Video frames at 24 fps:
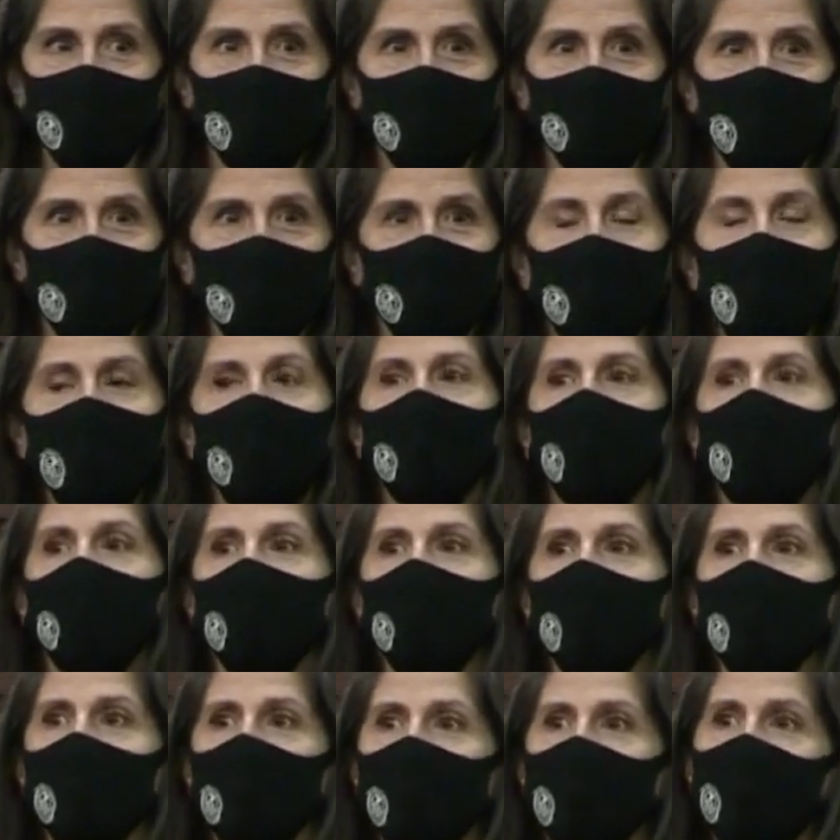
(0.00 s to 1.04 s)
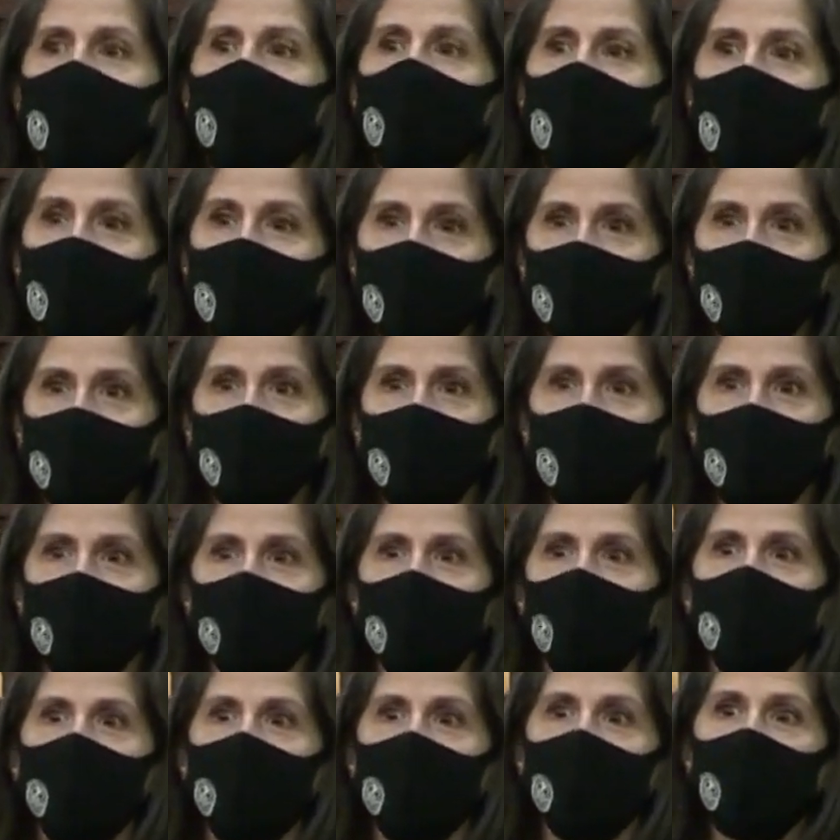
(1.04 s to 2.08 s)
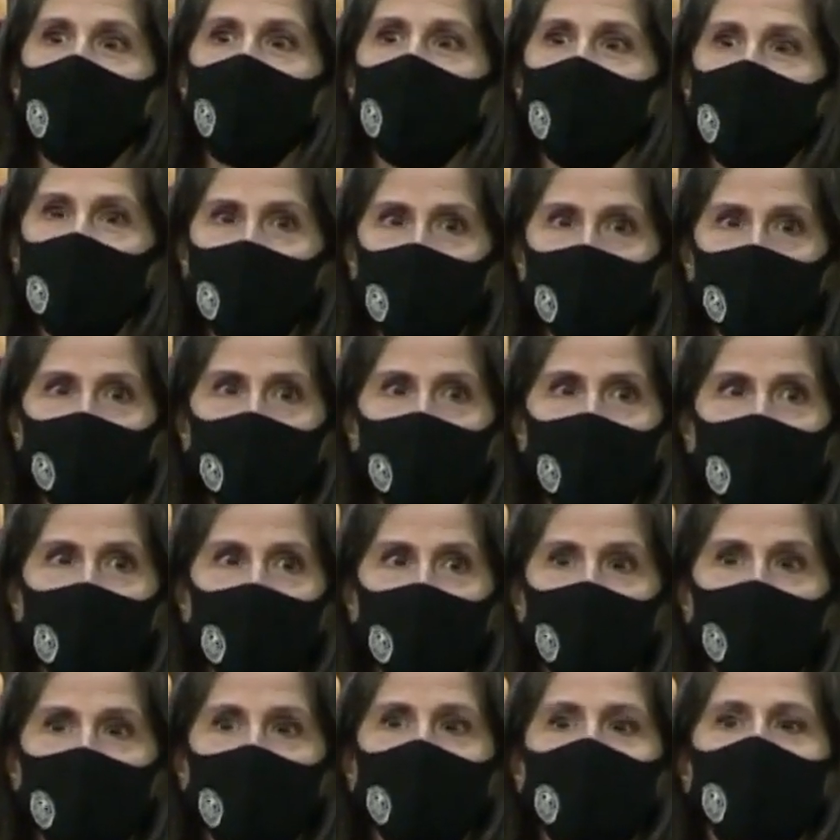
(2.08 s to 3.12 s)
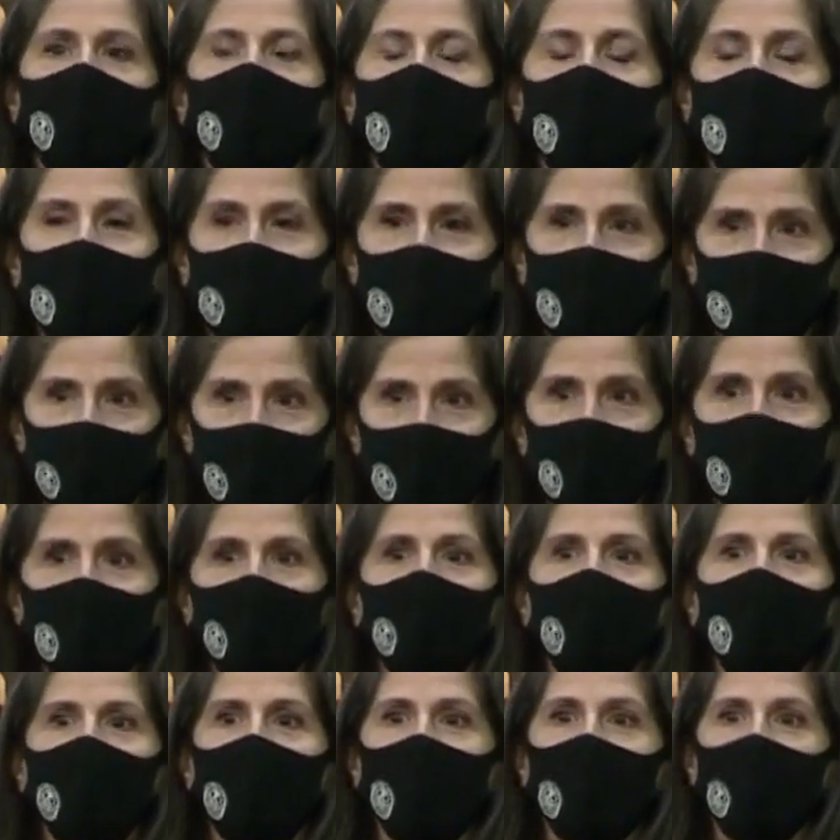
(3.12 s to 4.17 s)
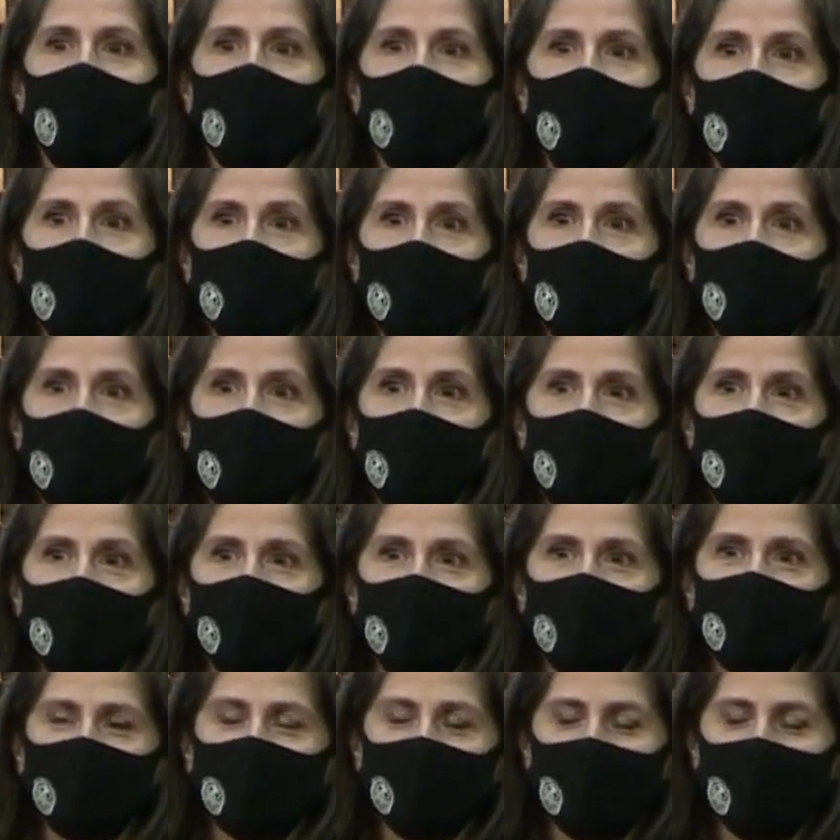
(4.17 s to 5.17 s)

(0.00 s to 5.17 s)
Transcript: never funded the nonprofits that government is